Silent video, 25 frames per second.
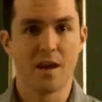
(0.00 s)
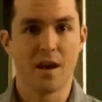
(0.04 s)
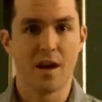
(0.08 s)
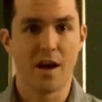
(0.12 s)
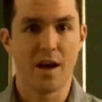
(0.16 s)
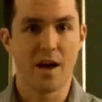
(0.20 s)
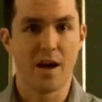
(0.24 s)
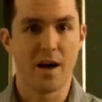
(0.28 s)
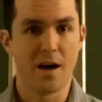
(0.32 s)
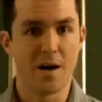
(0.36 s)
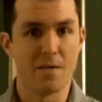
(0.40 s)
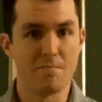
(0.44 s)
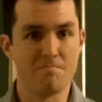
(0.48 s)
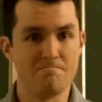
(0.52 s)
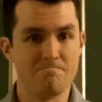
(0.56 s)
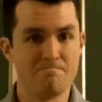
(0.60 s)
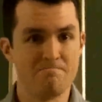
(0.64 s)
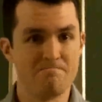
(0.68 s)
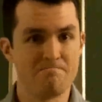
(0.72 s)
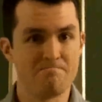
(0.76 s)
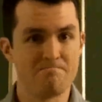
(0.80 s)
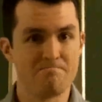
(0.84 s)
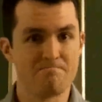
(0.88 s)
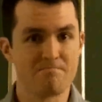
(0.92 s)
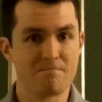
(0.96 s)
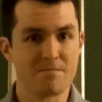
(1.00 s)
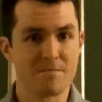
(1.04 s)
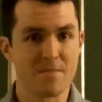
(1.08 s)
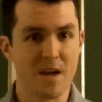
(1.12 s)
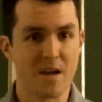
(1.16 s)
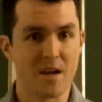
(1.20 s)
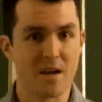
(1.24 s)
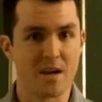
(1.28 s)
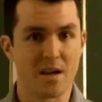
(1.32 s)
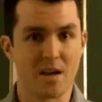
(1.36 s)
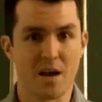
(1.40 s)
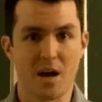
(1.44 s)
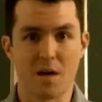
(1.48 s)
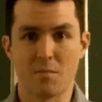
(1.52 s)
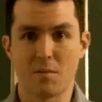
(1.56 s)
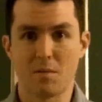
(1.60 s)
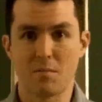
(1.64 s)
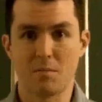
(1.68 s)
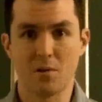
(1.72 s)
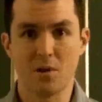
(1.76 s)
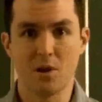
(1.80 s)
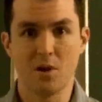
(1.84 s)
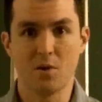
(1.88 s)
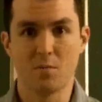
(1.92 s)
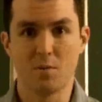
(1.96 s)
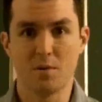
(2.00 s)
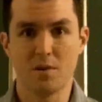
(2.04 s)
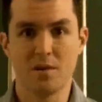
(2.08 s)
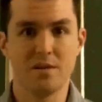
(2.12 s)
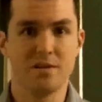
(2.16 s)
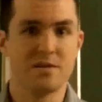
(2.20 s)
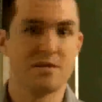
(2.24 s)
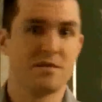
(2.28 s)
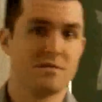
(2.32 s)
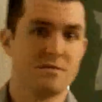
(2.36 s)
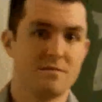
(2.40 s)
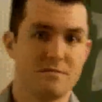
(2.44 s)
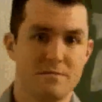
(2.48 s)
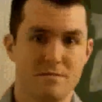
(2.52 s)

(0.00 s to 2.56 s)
And comment below, please.